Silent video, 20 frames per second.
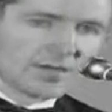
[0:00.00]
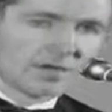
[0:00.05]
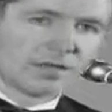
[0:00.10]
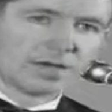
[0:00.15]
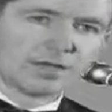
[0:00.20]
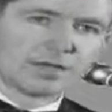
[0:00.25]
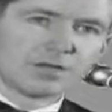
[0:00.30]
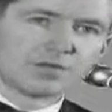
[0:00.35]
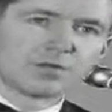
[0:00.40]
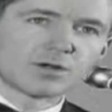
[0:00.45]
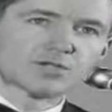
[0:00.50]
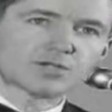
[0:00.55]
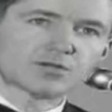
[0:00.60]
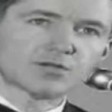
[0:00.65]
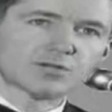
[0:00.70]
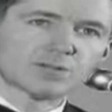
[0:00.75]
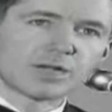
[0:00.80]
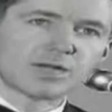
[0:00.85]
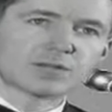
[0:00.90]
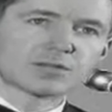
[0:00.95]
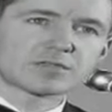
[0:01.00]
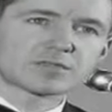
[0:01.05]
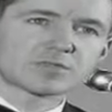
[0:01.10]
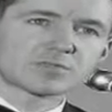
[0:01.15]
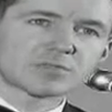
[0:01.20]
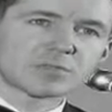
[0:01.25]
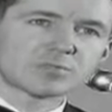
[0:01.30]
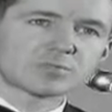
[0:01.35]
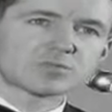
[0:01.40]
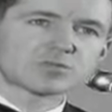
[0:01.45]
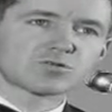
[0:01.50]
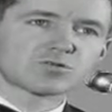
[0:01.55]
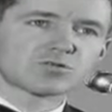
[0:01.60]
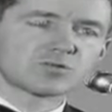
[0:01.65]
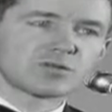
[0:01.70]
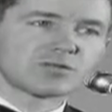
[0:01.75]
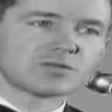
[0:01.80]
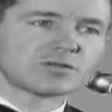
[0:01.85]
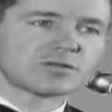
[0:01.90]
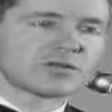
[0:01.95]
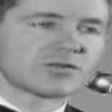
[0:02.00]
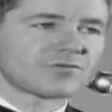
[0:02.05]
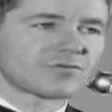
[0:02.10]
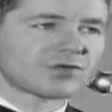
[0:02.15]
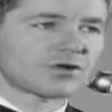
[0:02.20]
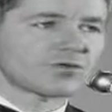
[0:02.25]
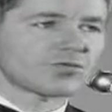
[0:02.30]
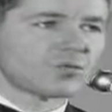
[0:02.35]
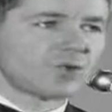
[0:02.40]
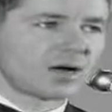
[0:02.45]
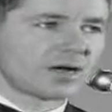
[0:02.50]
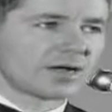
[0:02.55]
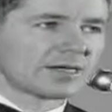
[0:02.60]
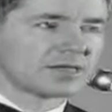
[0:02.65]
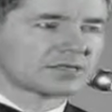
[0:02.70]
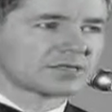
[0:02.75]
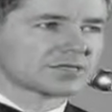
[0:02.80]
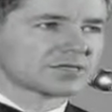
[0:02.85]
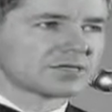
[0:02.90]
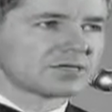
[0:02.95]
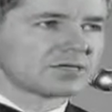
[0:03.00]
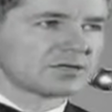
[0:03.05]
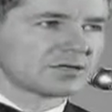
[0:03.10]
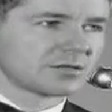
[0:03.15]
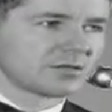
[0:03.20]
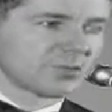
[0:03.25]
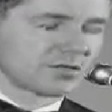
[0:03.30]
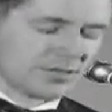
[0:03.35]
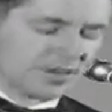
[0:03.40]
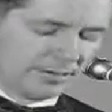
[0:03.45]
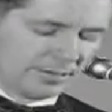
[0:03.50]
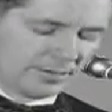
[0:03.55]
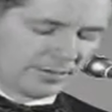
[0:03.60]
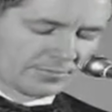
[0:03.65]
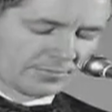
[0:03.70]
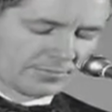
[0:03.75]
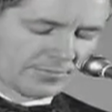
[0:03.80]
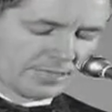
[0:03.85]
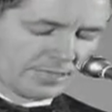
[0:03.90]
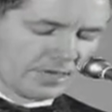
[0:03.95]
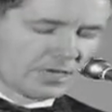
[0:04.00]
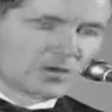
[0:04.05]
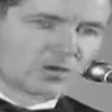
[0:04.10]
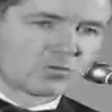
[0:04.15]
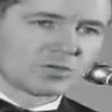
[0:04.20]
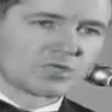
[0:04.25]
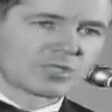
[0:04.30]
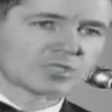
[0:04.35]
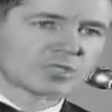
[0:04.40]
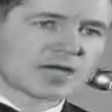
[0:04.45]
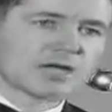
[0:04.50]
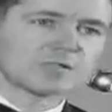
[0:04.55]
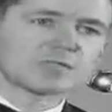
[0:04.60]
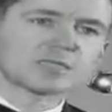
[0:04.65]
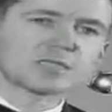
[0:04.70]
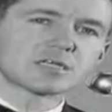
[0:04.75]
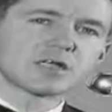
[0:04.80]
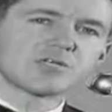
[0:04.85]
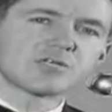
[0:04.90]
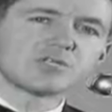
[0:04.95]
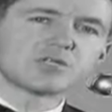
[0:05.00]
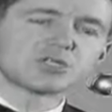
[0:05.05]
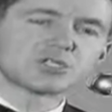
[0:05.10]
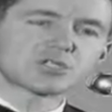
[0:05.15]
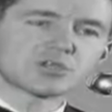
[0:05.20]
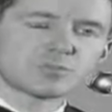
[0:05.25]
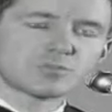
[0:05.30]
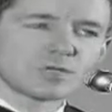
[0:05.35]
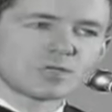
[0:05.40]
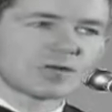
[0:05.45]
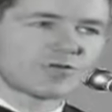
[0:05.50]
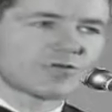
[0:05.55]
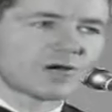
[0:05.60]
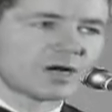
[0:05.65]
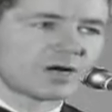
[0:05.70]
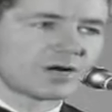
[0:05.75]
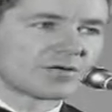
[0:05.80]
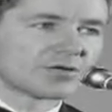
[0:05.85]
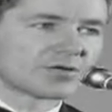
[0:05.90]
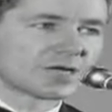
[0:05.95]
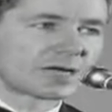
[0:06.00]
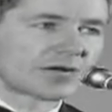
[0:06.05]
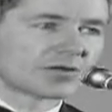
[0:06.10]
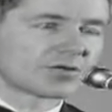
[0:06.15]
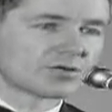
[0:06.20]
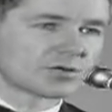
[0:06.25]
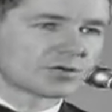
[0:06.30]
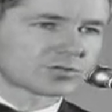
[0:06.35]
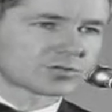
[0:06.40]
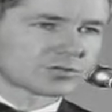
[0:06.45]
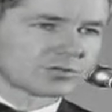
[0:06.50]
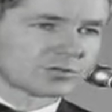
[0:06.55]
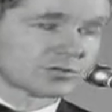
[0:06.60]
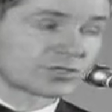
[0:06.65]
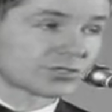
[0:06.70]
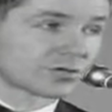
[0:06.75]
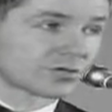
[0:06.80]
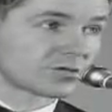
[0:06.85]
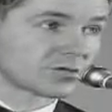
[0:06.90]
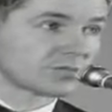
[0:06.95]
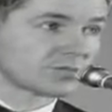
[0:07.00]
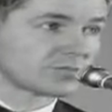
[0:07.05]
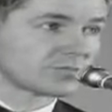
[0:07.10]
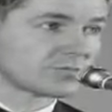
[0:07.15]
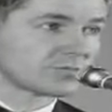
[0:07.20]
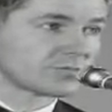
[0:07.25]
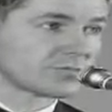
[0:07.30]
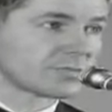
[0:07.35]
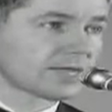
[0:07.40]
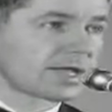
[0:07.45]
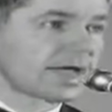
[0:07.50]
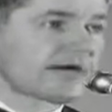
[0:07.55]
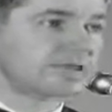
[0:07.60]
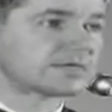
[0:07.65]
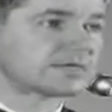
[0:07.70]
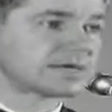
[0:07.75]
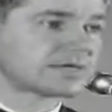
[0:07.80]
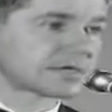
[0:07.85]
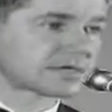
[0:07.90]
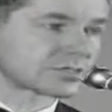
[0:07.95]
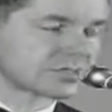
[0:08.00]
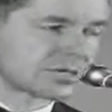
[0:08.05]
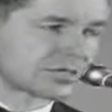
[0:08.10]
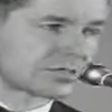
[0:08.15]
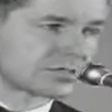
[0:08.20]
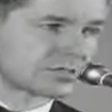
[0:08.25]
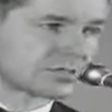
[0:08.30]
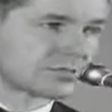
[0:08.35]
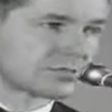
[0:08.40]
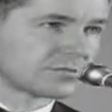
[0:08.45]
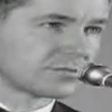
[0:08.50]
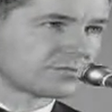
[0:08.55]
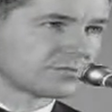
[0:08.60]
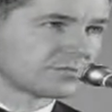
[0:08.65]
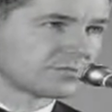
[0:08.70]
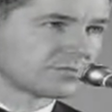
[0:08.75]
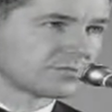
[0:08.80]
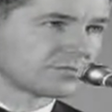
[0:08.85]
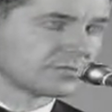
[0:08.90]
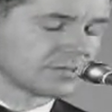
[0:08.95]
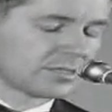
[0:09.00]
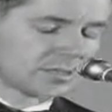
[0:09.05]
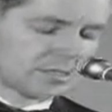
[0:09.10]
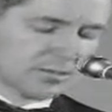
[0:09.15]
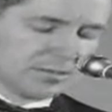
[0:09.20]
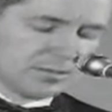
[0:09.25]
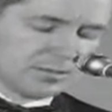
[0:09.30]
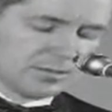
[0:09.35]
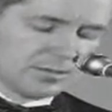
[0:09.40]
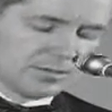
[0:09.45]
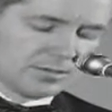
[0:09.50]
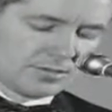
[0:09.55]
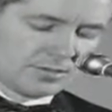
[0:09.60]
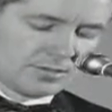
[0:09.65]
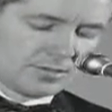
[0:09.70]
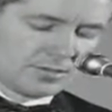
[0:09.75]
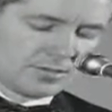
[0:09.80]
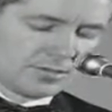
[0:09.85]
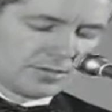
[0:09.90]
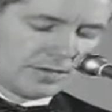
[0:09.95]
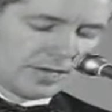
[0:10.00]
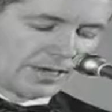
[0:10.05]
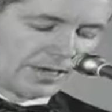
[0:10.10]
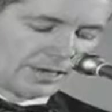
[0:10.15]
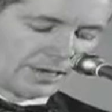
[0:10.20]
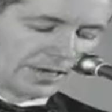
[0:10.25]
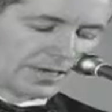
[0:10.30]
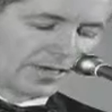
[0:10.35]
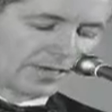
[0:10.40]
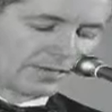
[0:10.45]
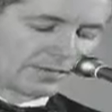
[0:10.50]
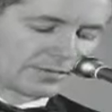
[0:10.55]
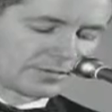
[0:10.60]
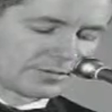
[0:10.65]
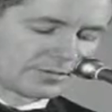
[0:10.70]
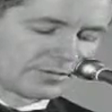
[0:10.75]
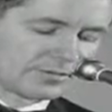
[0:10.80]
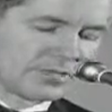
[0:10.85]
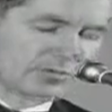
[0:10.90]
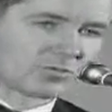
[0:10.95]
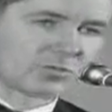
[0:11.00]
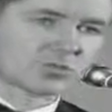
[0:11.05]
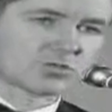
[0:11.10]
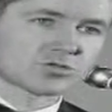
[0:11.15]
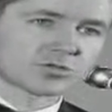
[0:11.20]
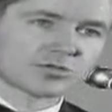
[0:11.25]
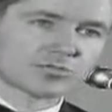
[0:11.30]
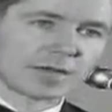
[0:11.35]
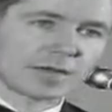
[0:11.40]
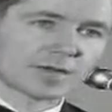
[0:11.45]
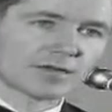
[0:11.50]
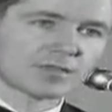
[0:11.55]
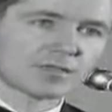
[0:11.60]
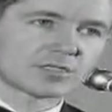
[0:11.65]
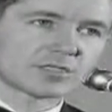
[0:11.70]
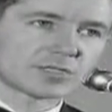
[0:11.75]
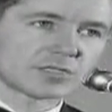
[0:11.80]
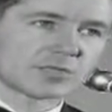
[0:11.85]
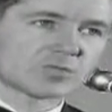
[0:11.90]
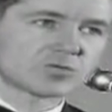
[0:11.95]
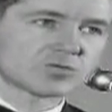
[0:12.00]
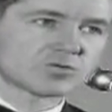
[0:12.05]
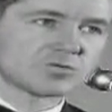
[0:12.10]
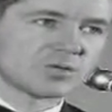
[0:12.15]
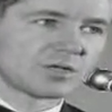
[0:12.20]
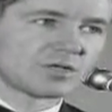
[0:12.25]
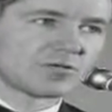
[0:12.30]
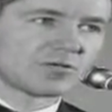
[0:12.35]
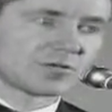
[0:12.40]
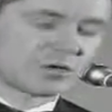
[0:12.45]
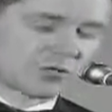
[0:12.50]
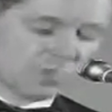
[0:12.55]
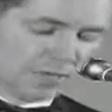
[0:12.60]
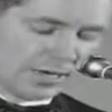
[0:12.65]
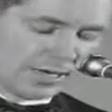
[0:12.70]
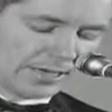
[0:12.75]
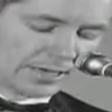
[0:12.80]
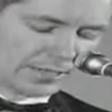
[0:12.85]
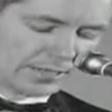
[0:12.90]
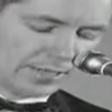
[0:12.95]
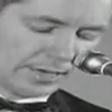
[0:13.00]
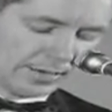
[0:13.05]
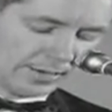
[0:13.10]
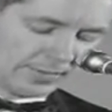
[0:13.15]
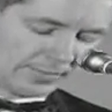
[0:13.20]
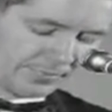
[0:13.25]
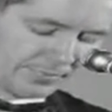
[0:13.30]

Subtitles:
And in retrospect, this seems to have been a very wise thing. We decided that government should be involved in agricultural research and in extension. And again, in retrospect, this seems to have been a very wise thing.